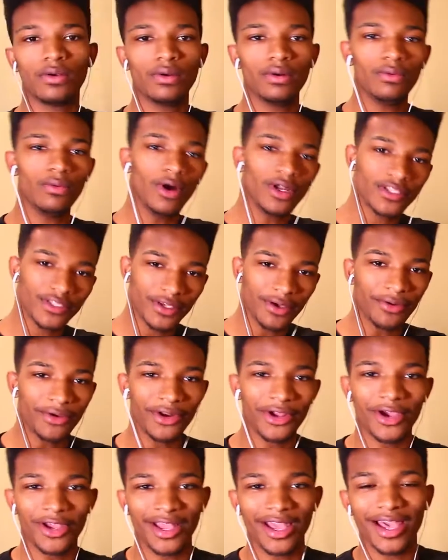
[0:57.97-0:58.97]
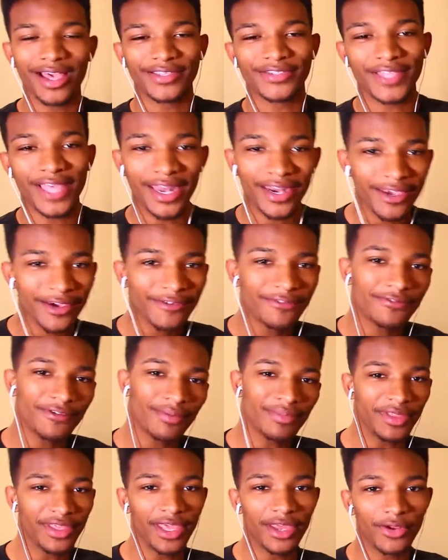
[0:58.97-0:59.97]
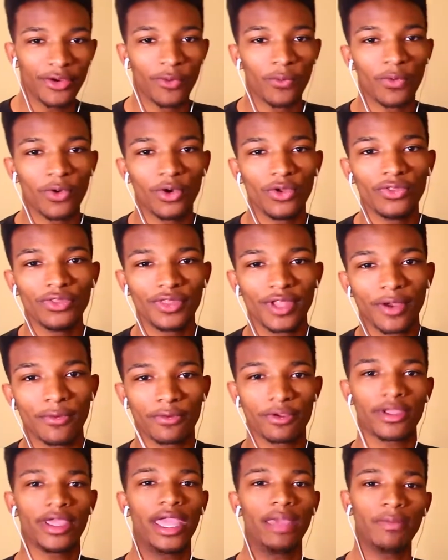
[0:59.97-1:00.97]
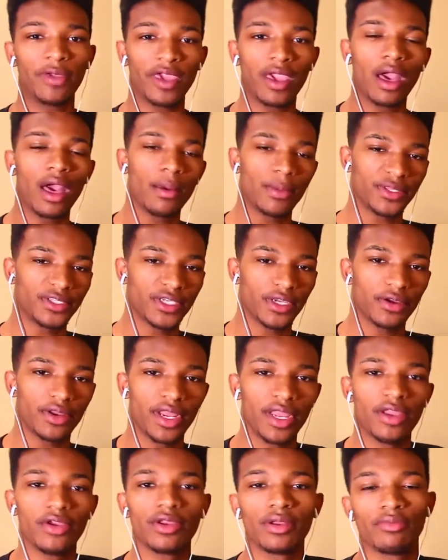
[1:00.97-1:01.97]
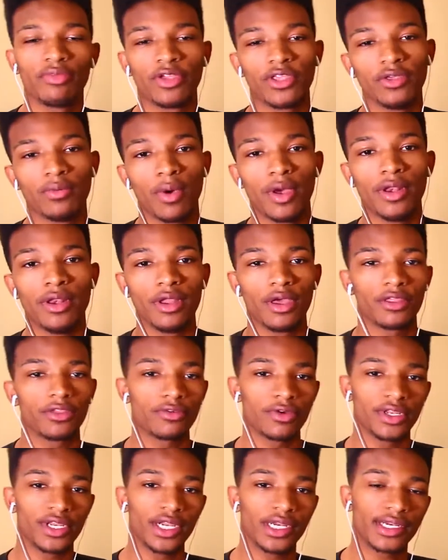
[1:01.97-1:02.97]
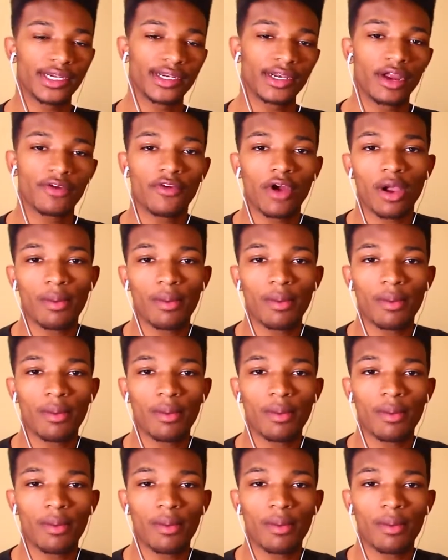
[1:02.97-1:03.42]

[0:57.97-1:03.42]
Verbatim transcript: What's going on guys? Etika from the Etika World Network Gaming Commentary here to bring you another edition of our